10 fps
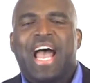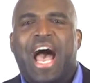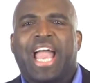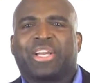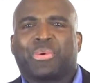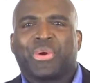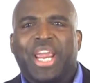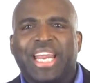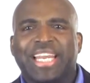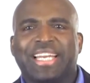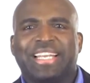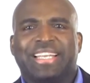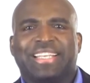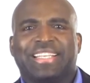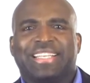I created
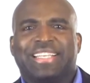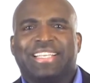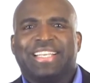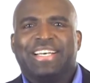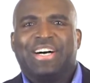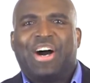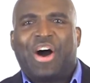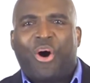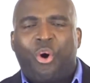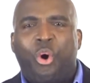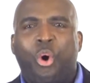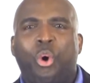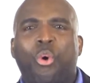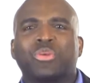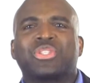a
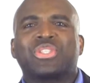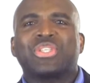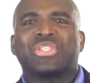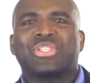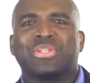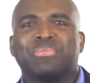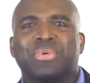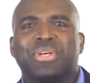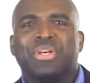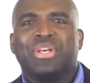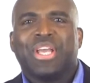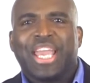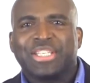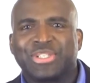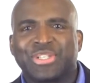whole system
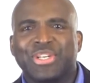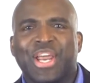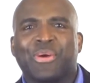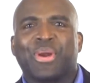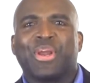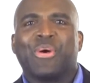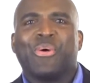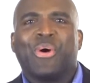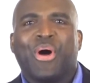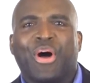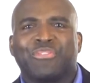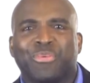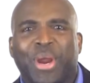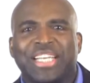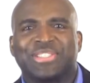and scenario of
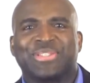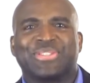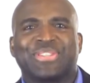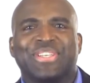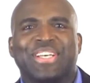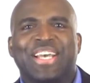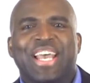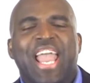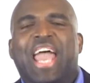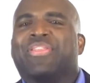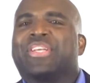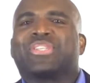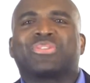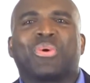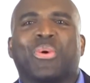races. And the
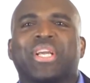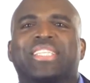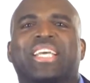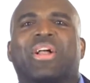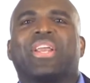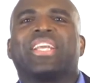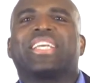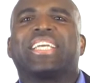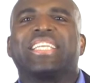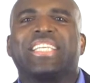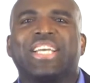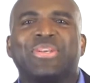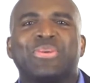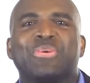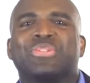storytelling
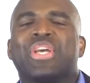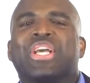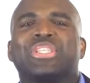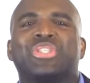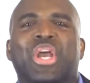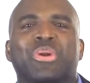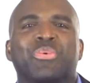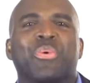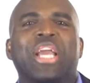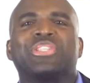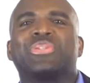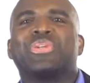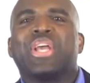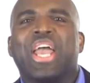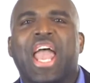continues
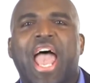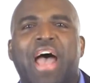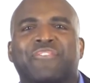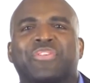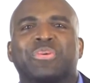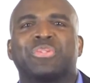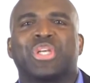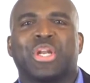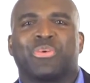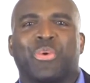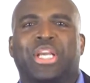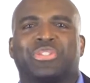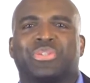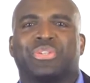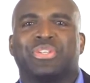generation after
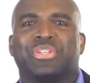generation.